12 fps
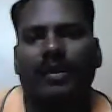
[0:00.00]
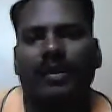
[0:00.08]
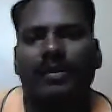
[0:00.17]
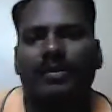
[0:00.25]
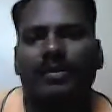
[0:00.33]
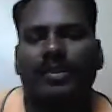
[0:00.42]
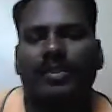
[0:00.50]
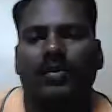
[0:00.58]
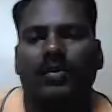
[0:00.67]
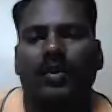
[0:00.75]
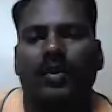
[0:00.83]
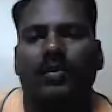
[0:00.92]
C is
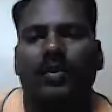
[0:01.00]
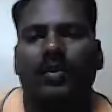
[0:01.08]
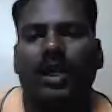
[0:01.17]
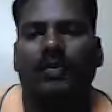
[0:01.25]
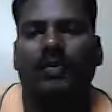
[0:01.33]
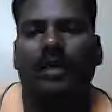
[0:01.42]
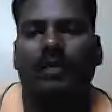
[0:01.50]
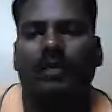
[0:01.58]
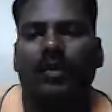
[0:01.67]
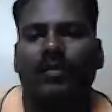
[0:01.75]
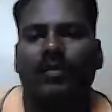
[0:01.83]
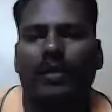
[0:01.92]
equal to A1
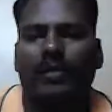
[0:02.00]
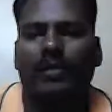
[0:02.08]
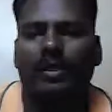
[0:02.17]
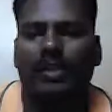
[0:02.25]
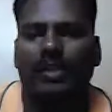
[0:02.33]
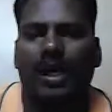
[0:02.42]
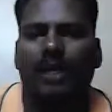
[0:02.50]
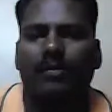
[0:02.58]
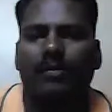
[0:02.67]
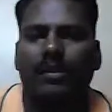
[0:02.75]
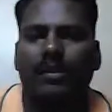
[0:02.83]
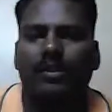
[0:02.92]
upon 1 plus R
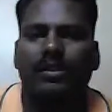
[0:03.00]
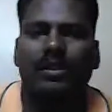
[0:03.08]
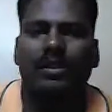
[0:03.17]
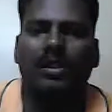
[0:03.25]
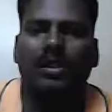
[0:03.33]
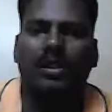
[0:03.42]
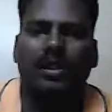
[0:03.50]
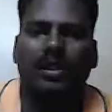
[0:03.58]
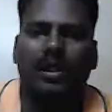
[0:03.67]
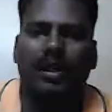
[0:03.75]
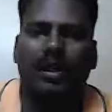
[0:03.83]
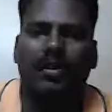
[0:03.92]
plus
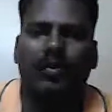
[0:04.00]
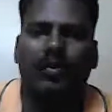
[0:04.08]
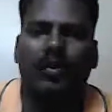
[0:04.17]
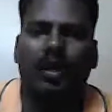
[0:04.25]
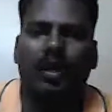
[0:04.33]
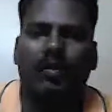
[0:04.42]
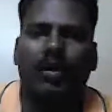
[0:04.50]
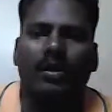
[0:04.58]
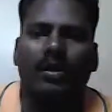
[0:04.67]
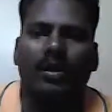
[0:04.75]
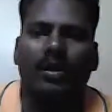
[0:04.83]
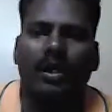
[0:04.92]
A2 upon
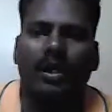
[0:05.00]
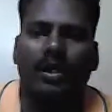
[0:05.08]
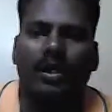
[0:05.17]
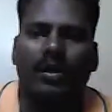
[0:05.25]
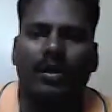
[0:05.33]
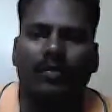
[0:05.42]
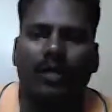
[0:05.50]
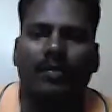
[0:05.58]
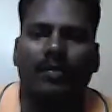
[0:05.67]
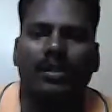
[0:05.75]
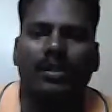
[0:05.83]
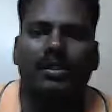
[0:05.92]

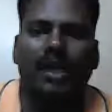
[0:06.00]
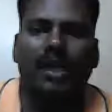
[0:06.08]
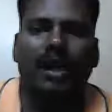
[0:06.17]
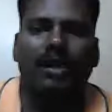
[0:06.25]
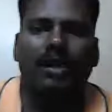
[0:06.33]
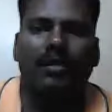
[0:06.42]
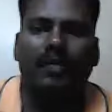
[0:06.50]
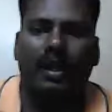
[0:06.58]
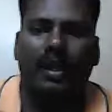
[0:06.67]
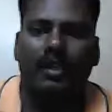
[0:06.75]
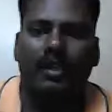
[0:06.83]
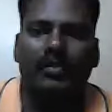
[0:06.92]
1 plus R
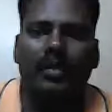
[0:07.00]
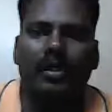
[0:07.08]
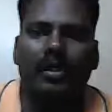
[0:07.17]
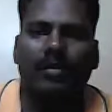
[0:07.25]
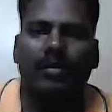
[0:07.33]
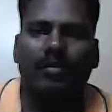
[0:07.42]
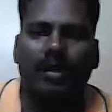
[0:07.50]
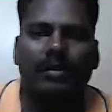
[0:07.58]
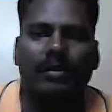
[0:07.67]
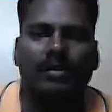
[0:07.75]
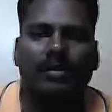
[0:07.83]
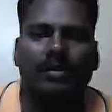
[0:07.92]
bracket square
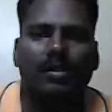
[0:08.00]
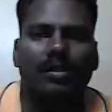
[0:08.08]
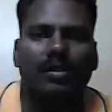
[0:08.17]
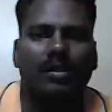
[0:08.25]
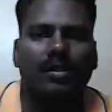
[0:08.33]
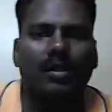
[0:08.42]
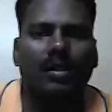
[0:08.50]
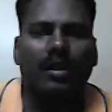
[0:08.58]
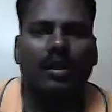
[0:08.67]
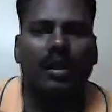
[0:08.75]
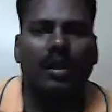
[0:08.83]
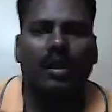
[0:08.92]
plus
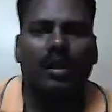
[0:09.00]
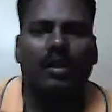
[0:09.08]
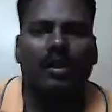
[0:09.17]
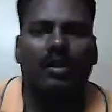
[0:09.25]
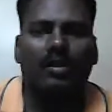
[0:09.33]
an